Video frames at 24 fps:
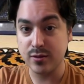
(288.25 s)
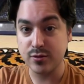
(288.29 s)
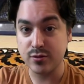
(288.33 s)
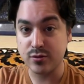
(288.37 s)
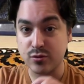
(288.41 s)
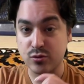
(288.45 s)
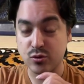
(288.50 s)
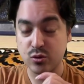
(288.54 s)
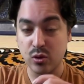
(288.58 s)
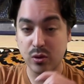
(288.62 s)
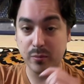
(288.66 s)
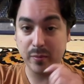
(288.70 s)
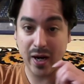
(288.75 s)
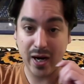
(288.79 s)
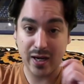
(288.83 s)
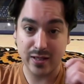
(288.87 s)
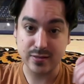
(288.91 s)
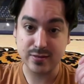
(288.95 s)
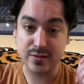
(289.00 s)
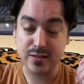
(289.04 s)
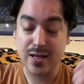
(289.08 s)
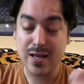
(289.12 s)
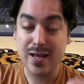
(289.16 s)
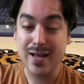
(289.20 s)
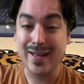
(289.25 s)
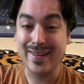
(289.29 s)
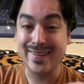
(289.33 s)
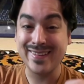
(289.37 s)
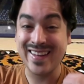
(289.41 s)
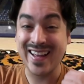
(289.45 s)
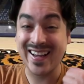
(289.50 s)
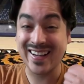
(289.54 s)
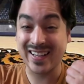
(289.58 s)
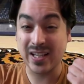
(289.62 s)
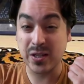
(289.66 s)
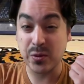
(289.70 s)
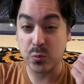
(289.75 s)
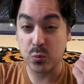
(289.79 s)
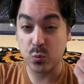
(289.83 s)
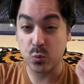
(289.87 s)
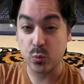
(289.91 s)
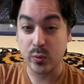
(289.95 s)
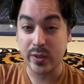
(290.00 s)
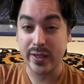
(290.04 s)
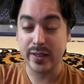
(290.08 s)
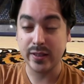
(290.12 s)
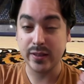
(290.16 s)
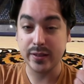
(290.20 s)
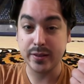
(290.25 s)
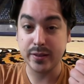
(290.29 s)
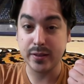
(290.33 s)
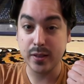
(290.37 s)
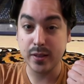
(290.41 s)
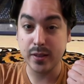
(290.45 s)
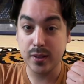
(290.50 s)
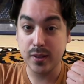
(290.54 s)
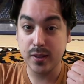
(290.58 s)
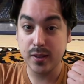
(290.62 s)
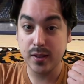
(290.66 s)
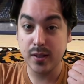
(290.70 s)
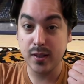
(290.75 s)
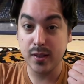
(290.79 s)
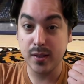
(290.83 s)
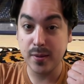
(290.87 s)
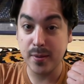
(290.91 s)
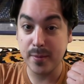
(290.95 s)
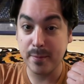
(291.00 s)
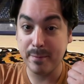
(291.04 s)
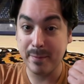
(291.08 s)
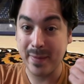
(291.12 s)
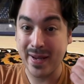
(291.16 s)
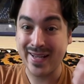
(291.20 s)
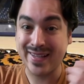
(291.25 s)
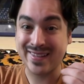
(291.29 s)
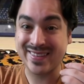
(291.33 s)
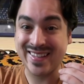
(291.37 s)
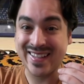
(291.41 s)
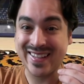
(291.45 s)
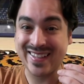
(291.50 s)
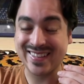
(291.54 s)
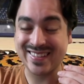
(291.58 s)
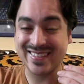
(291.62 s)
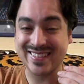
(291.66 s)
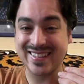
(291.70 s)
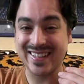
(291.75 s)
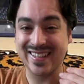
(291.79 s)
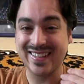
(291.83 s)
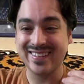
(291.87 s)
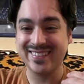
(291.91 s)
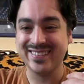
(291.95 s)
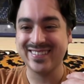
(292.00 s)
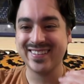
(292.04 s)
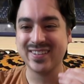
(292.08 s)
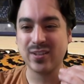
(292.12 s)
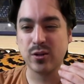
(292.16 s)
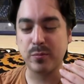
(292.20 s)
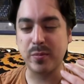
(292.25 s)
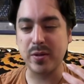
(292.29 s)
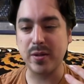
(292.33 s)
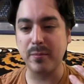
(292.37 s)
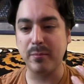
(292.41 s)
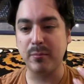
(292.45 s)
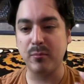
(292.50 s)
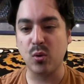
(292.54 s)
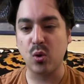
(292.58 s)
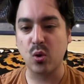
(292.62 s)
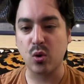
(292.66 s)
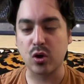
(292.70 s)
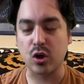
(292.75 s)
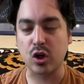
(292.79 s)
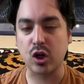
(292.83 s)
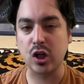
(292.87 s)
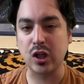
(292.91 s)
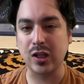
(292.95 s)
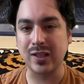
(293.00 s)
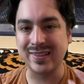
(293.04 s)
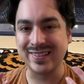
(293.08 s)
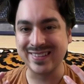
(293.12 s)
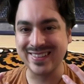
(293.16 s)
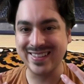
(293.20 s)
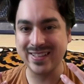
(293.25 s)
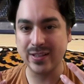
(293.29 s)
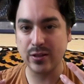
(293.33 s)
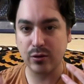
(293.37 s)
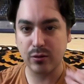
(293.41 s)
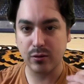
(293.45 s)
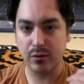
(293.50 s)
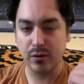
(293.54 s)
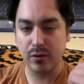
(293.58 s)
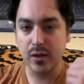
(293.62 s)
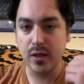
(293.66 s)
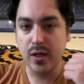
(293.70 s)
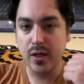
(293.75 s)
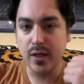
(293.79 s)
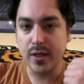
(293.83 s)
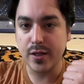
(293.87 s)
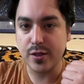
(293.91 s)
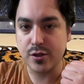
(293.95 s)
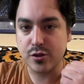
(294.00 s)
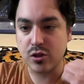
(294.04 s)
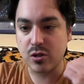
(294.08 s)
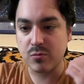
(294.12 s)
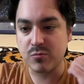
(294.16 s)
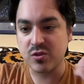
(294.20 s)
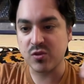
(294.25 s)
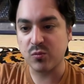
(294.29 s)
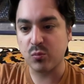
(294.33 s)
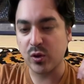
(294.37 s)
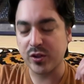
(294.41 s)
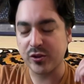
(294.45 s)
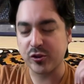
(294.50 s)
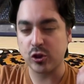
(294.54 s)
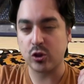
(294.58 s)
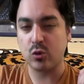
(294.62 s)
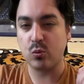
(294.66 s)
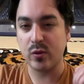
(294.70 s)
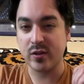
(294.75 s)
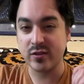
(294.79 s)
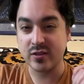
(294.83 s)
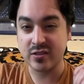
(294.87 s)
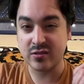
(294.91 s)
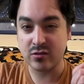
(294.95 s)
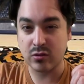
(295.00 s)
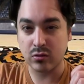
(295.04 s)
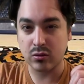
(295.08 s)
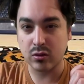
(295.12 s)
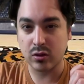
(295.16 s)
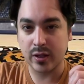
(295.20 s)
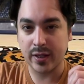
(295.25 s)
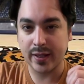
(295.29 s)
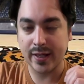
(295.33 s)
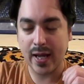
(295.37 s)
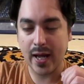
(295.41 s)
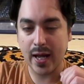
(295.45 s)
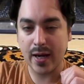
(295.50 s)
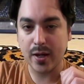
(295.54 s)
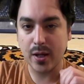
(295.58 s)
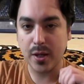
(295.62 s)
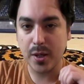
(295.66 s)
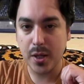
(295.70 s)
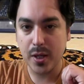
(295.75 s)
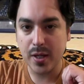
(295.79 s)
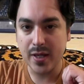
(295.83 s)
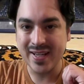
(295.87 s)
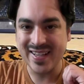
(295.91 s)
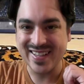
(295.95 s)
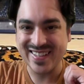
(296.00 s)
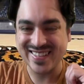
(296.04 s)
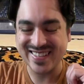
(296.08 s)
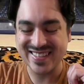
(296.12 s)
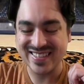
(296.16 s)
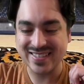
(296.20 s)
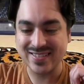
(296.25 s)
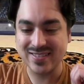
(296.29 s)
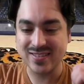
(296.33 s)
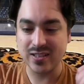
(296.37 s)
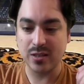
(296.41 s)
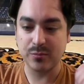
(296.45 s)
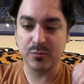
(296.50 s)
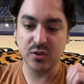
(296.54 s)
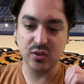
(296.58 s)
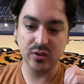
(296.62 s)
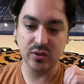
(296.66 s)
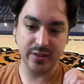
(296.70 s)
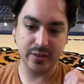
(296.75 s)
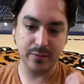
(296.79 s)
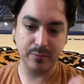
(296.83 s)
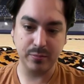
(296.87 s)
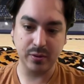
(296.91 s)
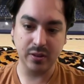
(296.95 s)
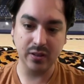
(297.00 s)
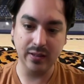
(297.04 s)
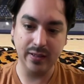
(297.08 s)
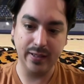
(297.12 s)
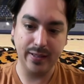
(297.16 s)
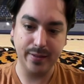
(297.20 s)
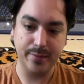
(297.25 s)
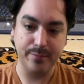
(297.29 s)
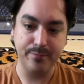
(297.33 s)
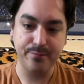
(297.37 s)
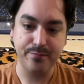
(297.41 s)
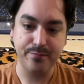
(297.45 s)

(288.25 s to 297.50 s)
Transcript: Tuomas, that can really make things a little bit more clear in terms of what the Grizzlies are looking at in Summer League play.